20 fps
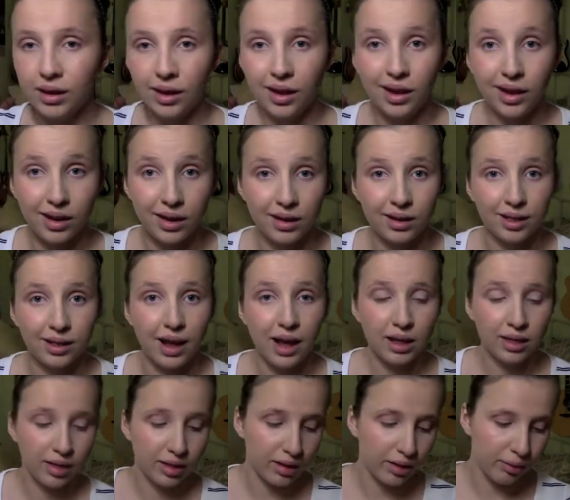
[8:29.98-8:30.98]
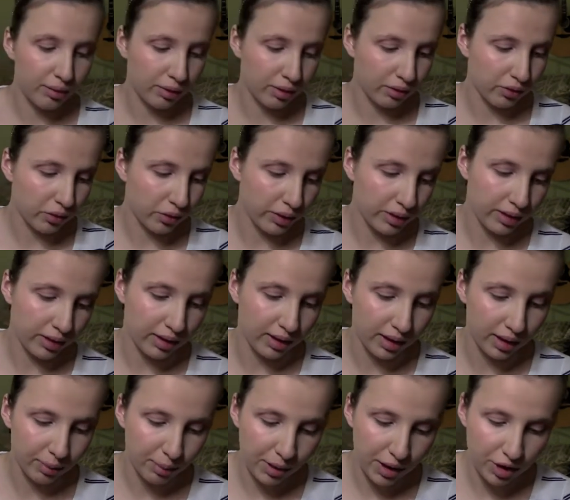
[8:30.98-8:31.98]
And lastly, we're going to
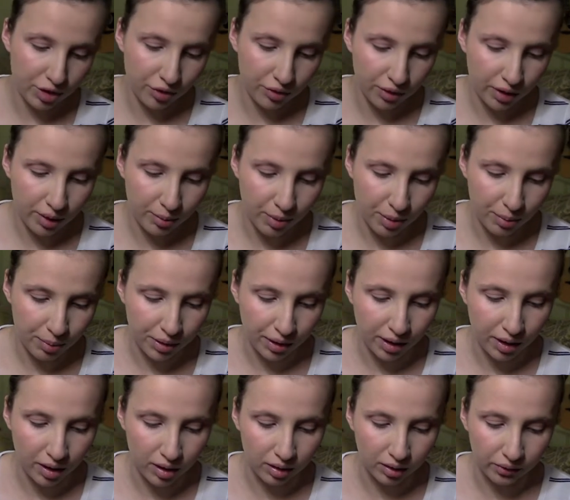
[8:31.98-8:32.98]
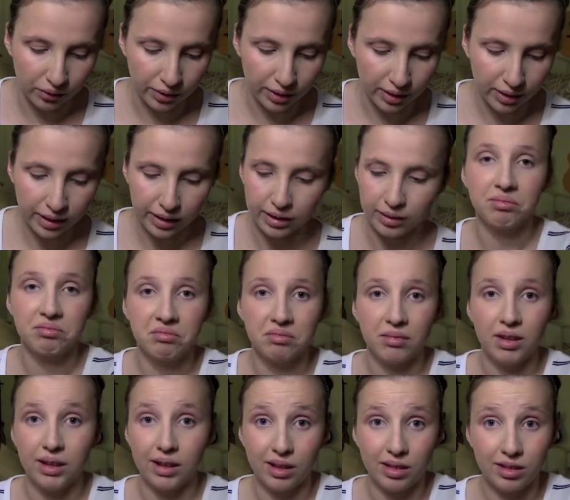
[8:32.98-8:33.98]
take Peach Cream and put it all over the lid.
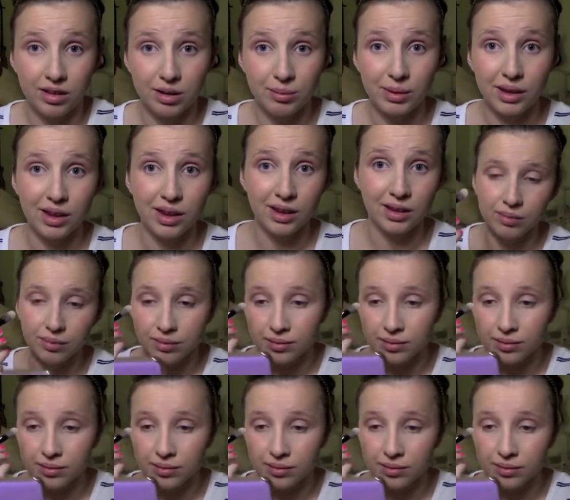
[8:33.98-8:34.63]
And that's going to be it.